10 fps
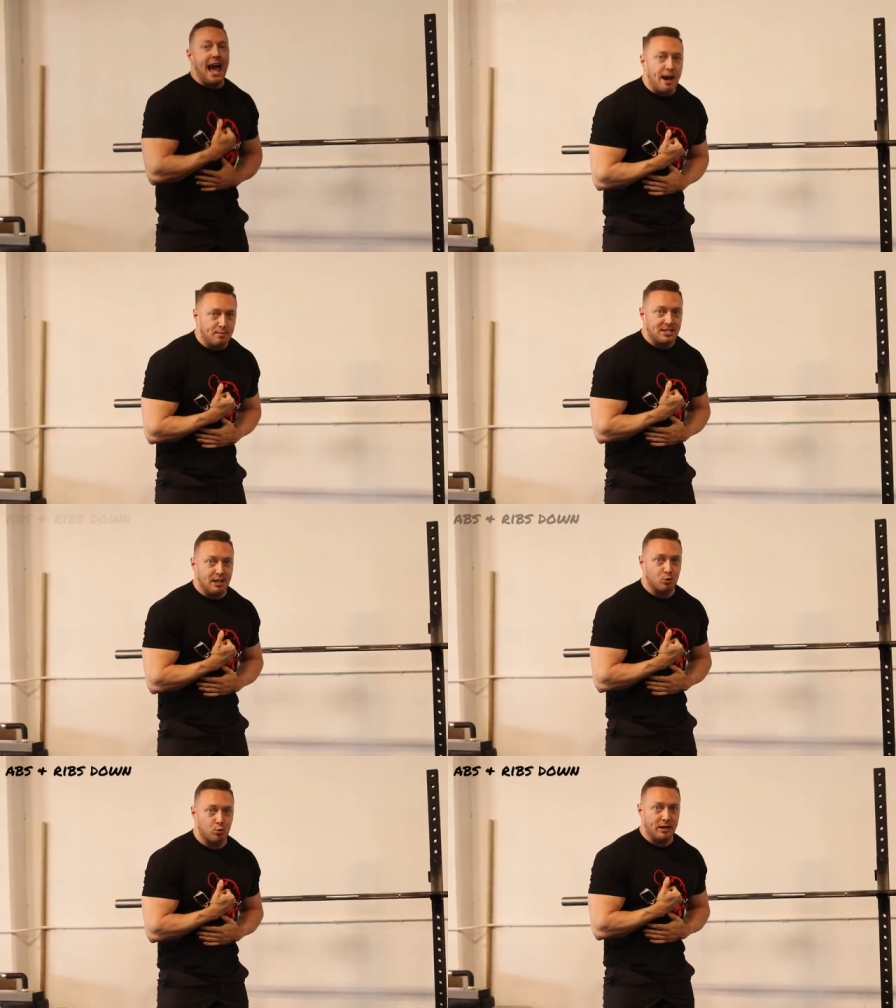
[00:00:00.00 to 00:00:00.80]
abs
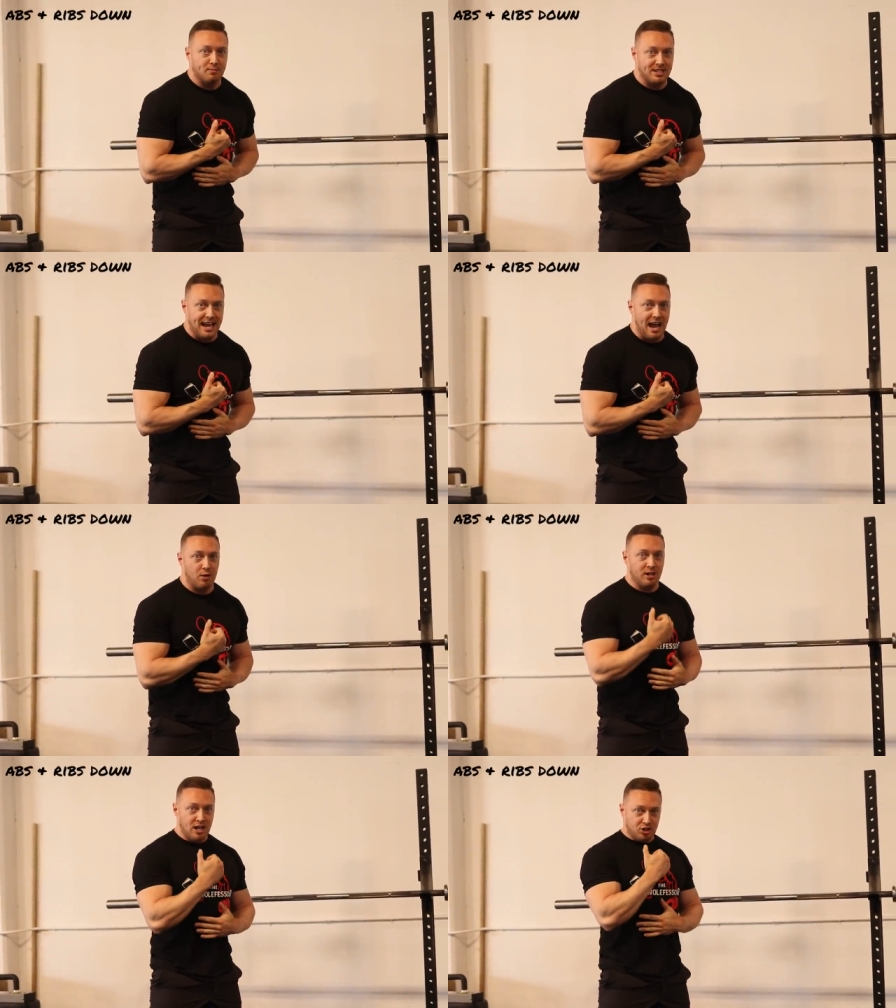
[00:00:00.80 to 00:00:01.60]
and ribs
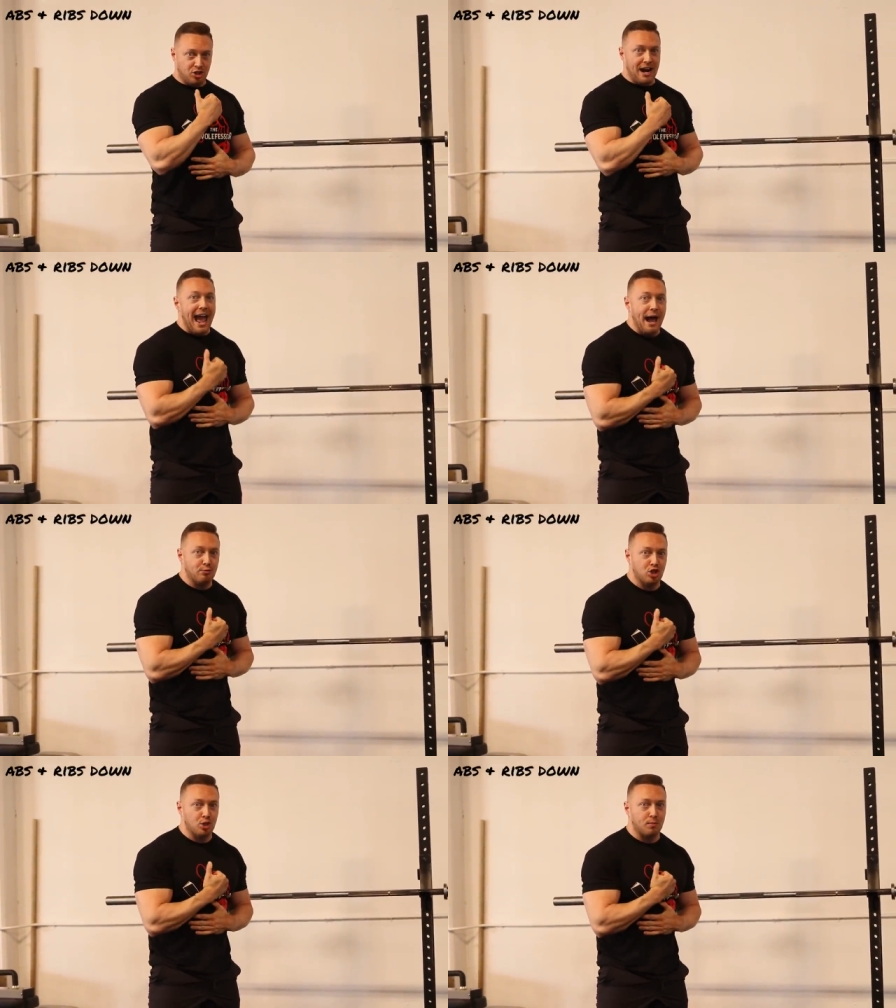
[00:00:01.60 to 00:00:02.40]
down, so your
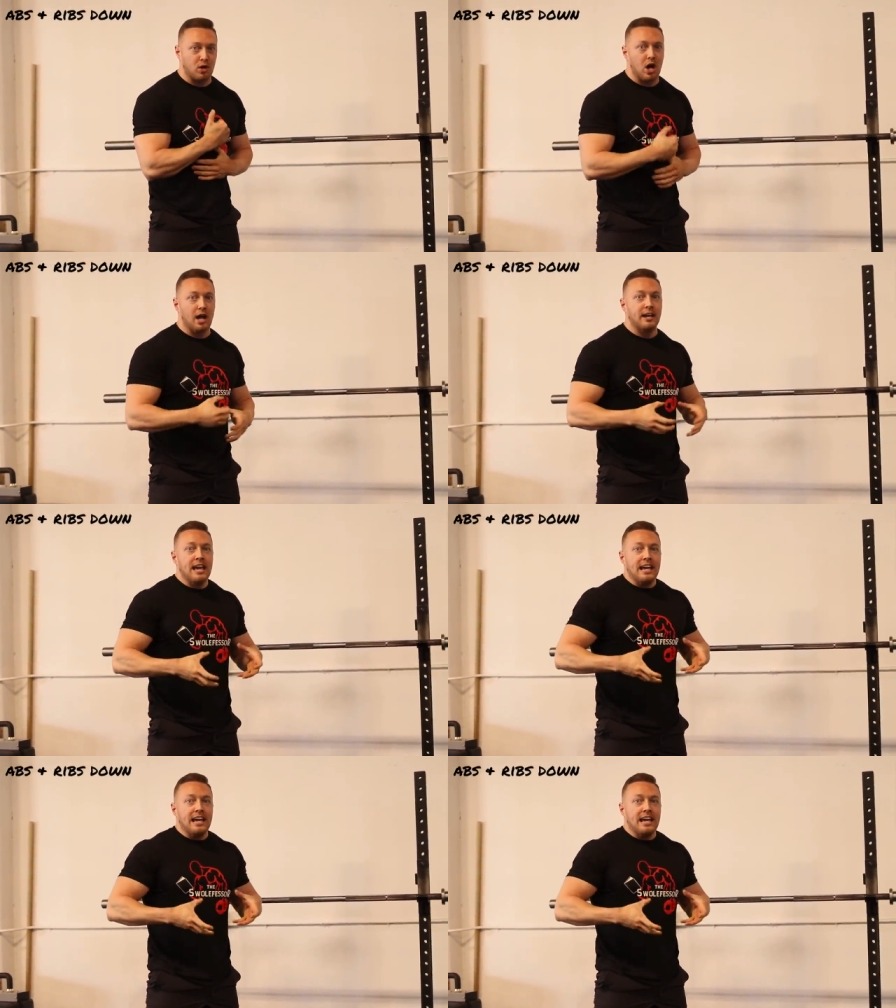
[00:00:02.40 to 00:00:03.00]
abs super on.